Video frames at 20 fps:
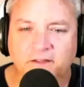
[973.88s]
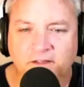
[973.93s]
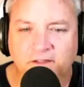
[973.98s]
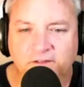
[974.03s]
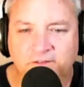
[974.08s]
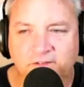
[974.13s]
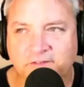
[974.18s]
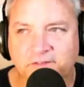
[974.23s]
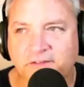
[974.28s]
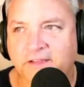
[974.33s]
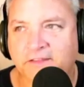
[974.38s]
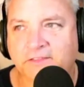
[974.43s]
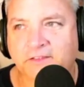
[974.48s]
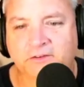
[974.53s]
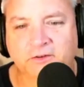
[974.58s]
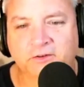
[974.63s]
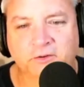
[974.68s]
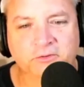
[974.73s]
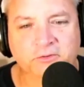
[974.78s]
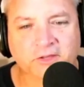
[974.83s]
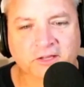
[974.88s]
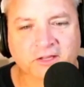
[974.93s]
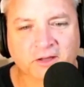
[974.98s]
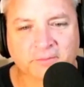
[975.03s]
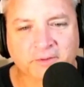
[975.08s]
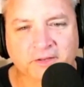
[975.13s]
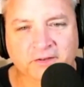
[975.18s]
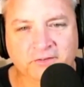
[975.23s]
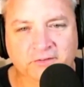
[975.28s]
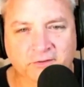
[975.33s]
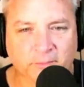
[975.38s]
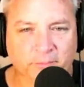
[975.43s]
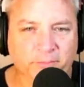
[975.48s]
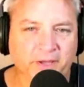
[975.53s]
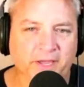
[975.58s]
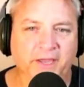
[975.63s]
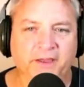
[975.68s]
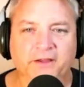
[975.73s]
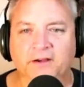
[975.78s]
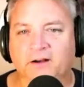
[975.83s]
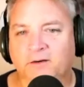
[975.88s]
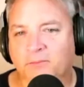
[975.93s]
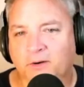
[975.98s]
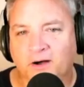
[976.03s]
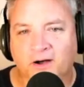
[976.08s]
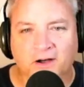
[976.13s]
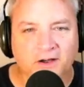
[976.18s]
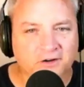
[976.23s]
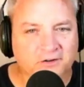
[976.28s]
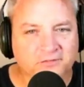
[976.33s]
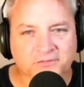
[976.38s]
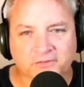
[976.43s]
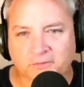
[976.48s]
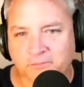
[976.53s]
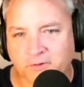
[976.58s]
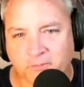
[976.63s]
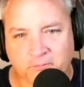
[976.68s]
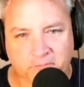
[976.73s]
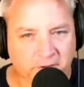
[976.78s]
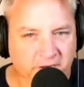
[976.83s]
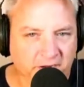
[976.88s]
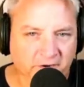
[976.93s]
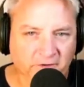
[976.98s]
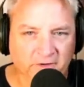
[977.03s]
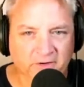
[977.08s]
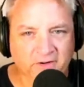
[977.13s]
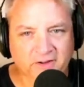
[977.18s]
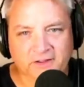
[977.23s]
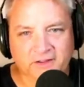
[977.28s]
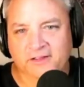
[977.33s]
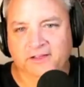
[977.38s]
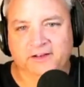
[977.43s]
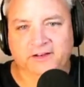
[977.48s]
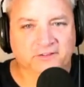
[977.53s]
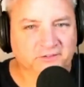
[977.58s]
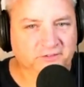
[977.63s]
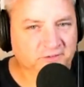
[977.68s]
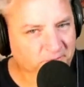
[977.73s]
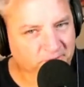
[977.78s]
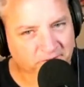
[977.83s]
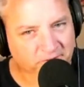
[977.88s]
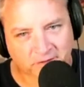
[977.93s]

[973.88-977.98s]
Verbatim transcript: just like the dude that come in to pay homage from the mayor, and he's doing the